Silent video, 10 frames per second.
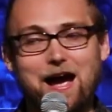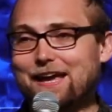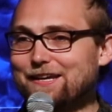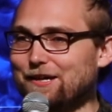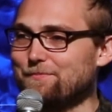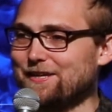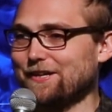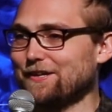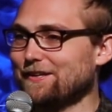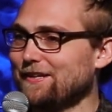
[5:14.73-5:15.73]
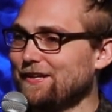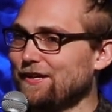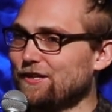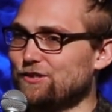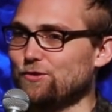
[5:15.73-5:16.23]
I come here
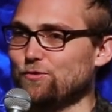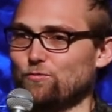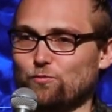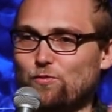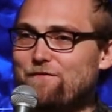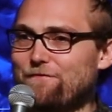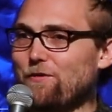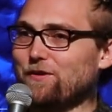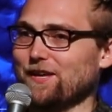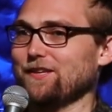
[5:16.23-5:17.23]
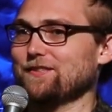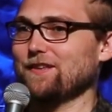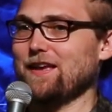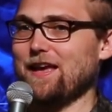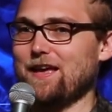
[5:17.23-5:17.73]
to
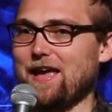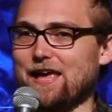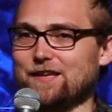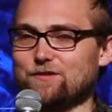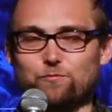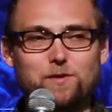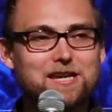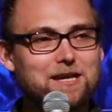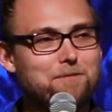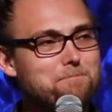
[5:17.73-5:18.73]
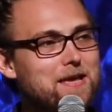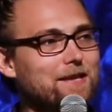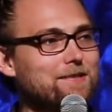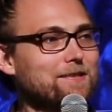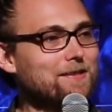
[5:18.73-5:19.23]
refocus and
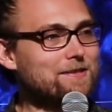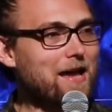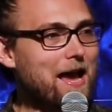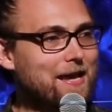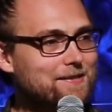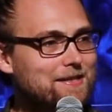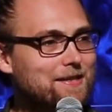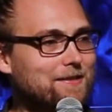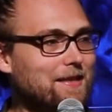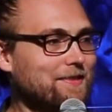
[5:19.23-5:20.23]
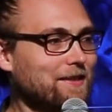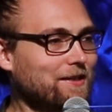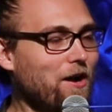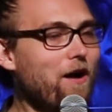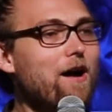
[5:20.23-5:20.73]
recommit to this idea that the
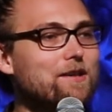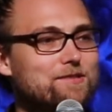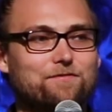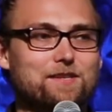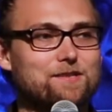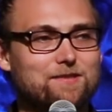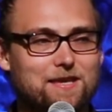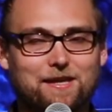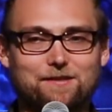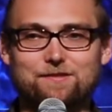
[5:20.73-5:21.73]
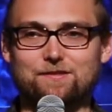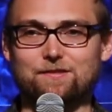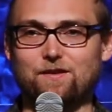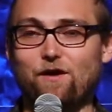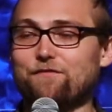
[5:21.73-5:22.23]
cause of these
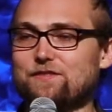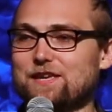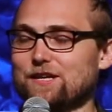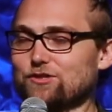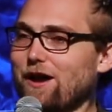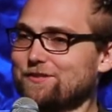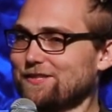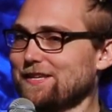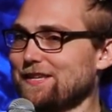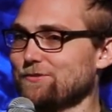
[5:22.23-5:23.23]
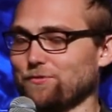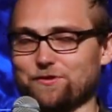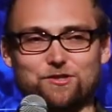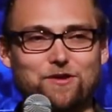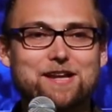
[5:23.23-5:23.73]
things, of the atrocities
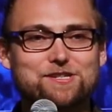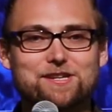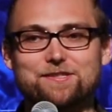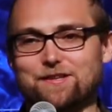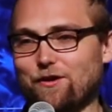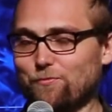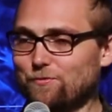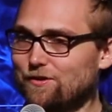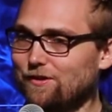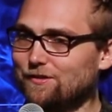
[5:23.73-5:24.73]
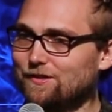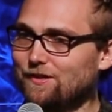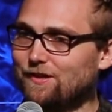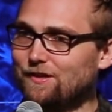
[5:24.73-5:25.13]
or the tragedies in our world,